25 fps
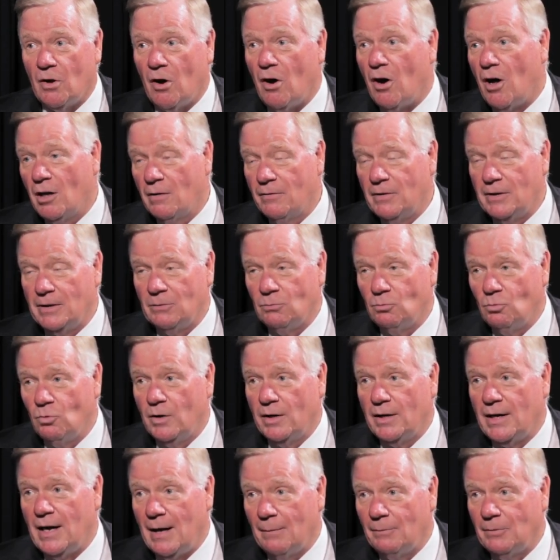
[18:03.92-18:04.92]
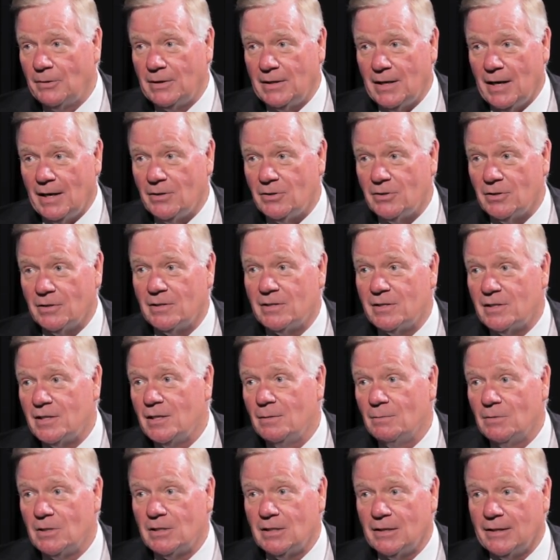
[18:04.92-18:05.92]
all of it in one application
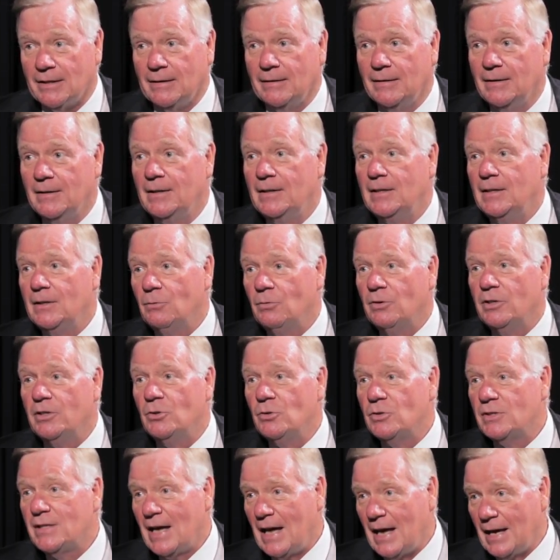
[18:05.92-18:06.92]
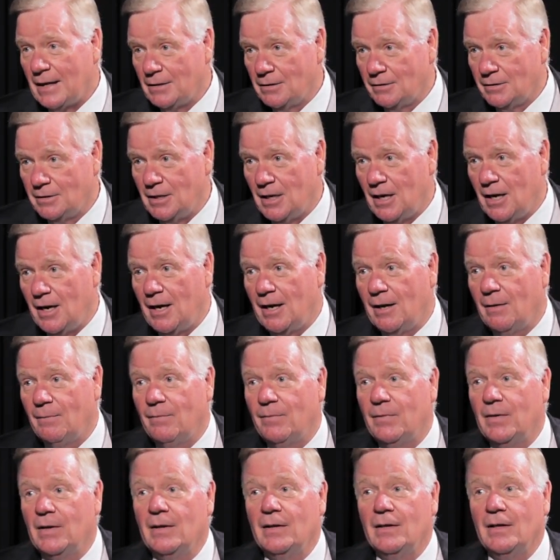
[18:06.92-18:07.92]
seamlessly, reduce handle
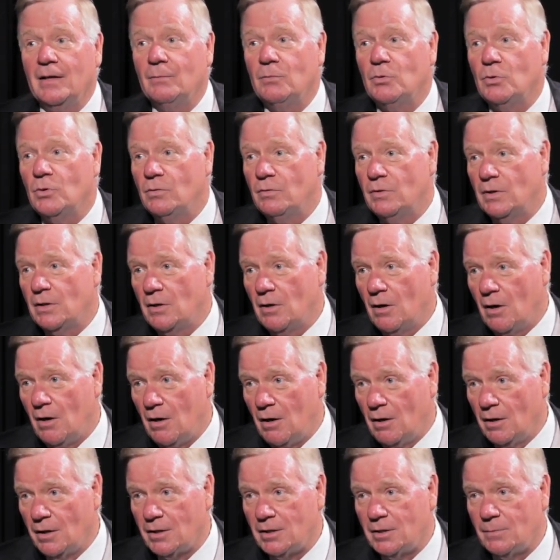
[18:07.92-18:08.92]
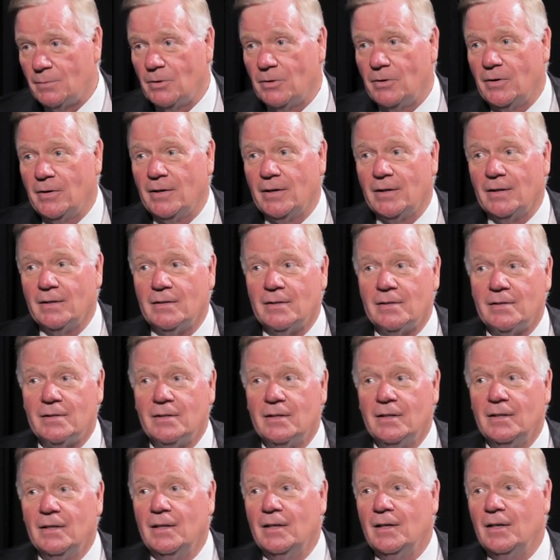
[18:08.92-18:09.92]
time, improve the call experience,
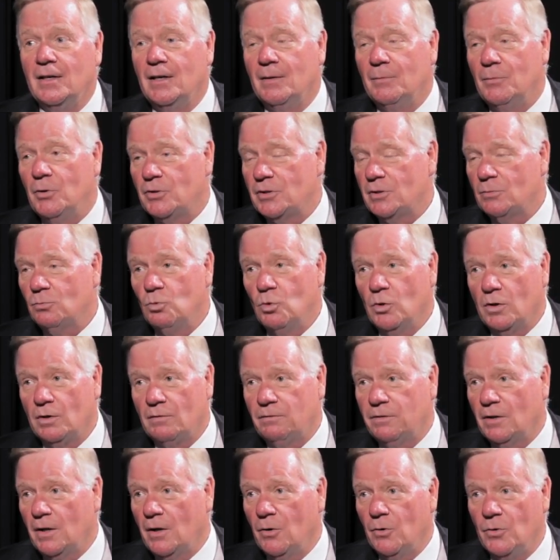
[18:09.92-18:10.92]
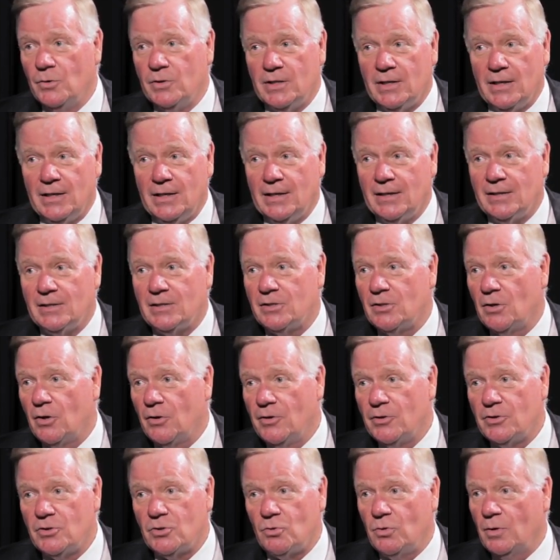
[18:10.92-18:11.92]
put some workflows in it, so
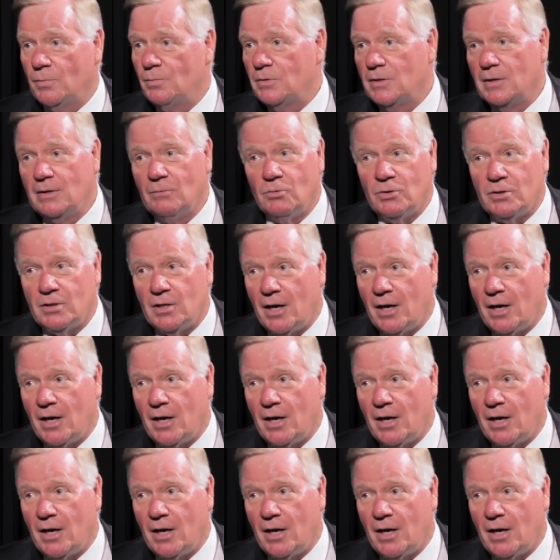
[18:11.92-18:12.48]
the scripting was